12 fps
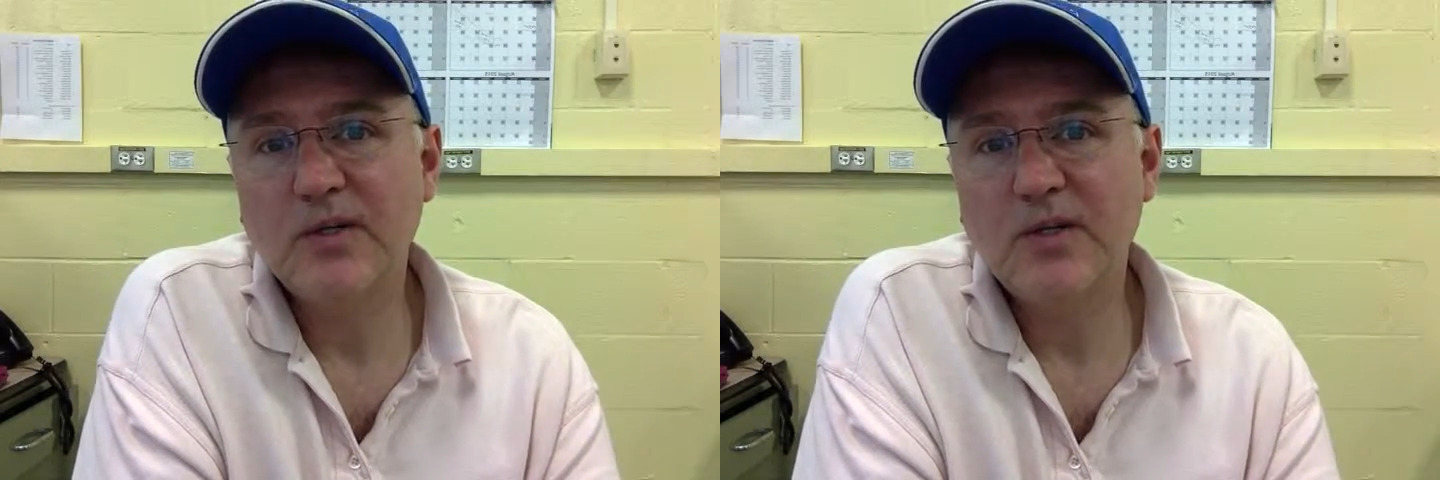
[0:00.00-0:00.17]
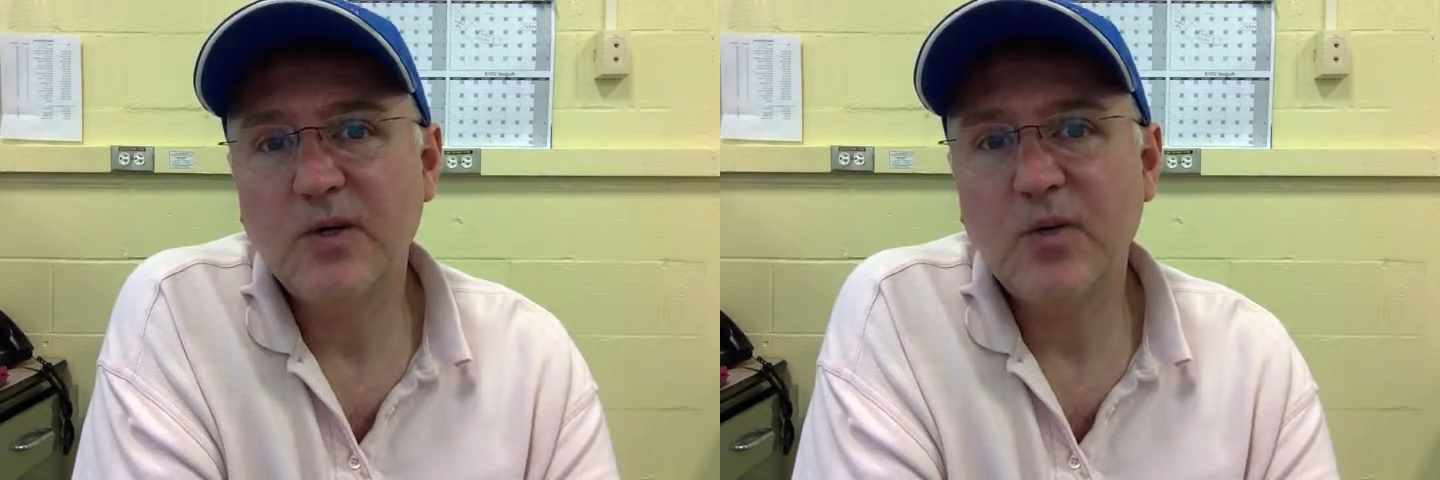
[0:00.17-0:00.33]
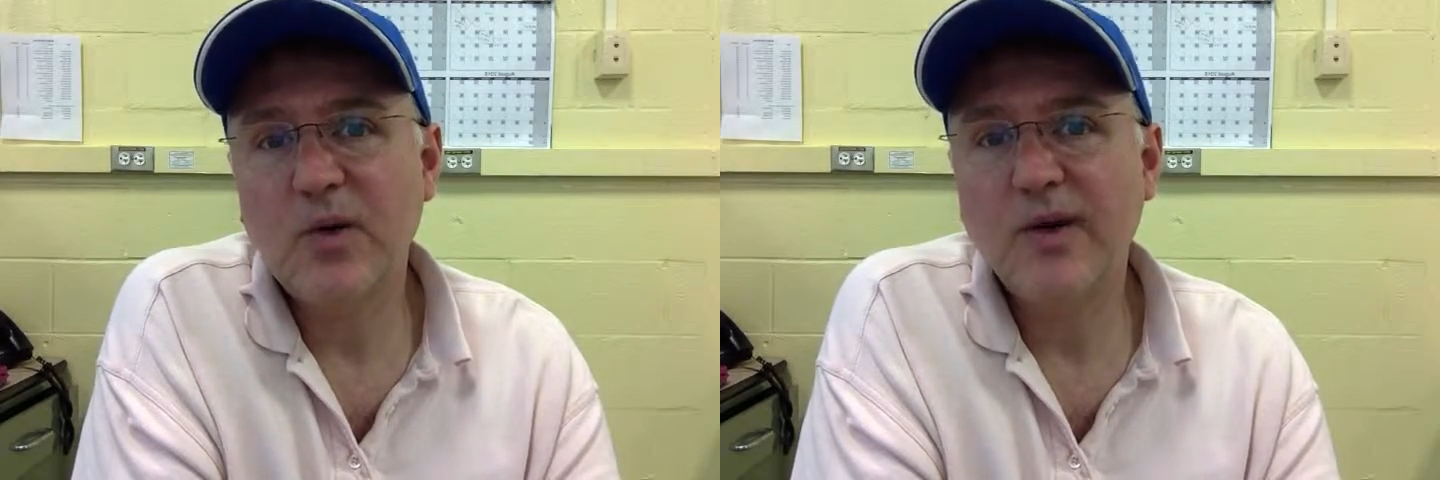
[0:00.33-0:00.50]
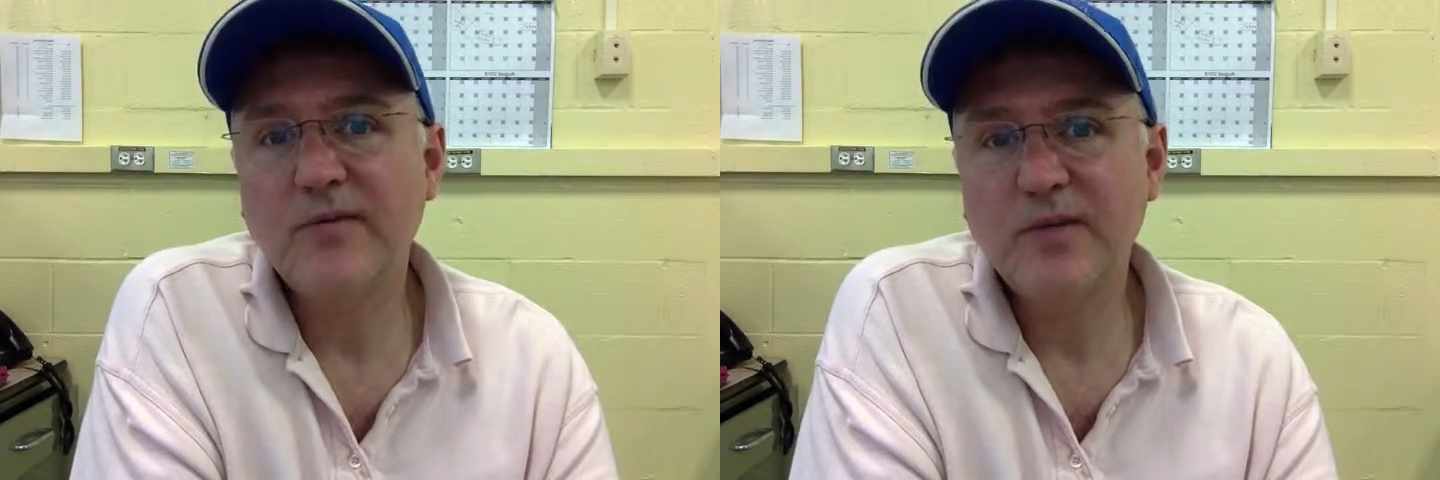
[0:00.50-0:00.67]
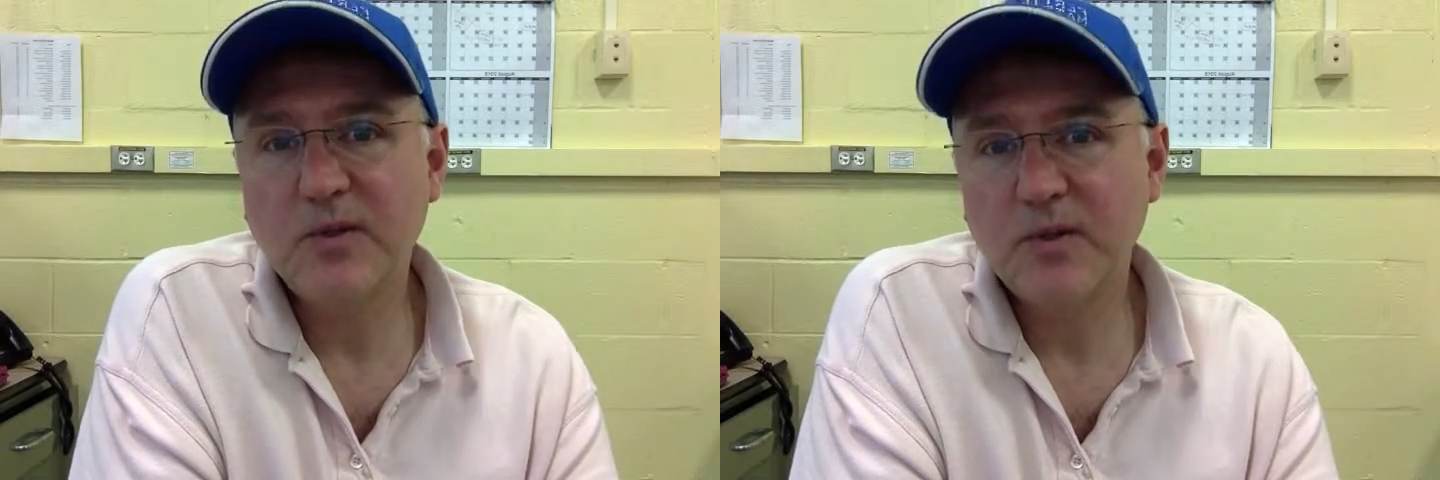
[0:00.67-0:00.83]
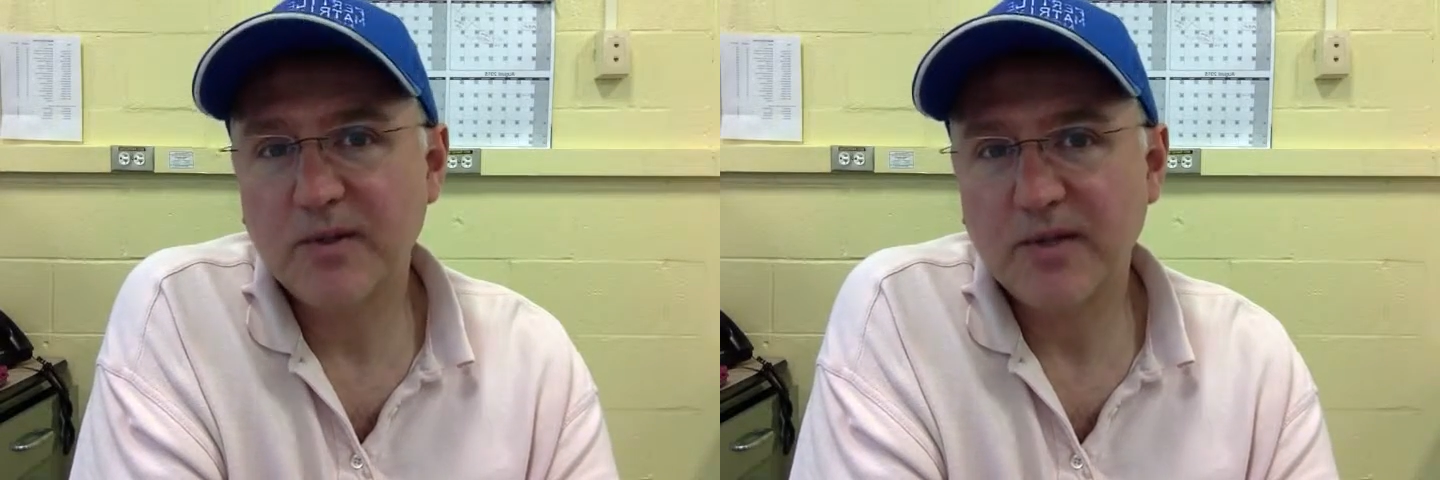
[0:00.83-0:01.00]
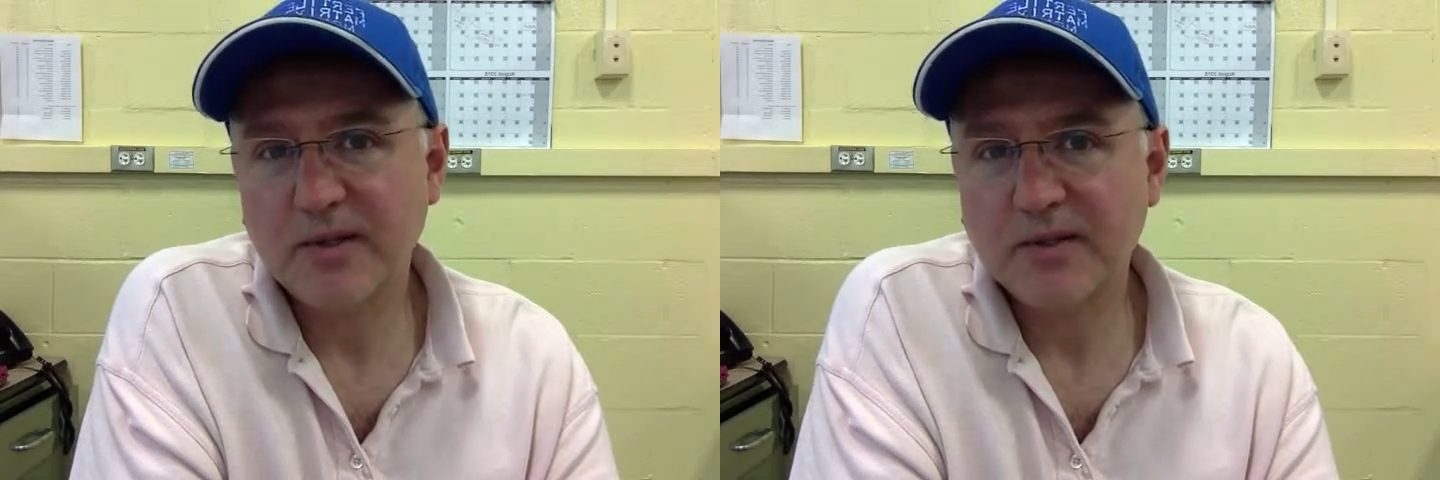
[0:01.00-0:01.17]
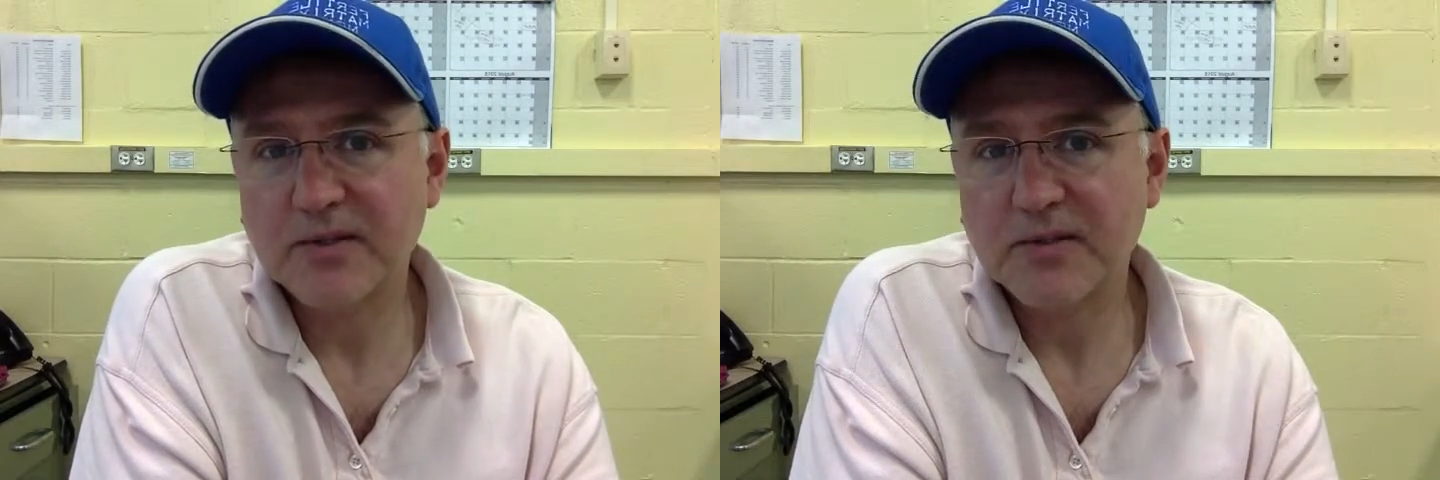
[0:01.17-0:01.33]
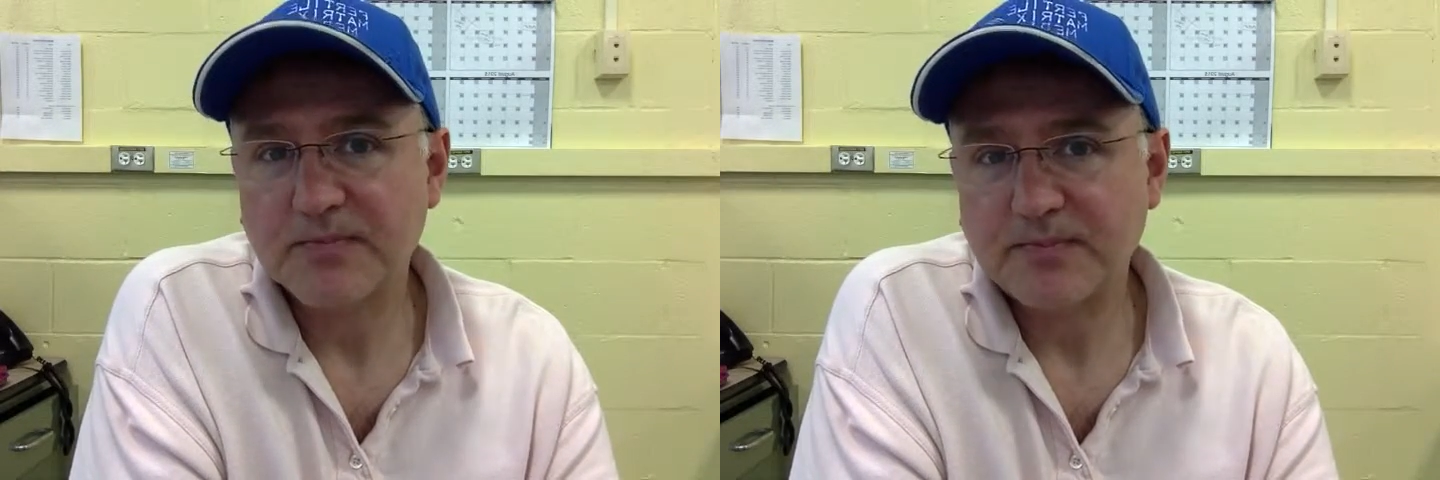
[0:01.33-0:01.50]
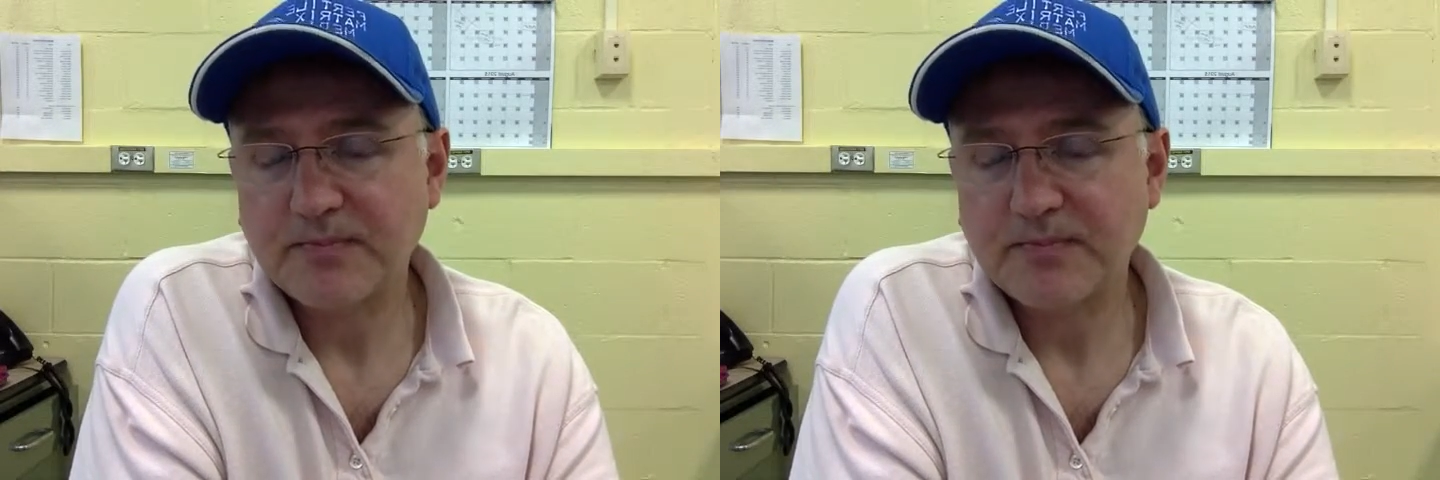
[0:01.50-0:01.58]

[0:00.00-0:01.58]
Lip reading: do one of two things.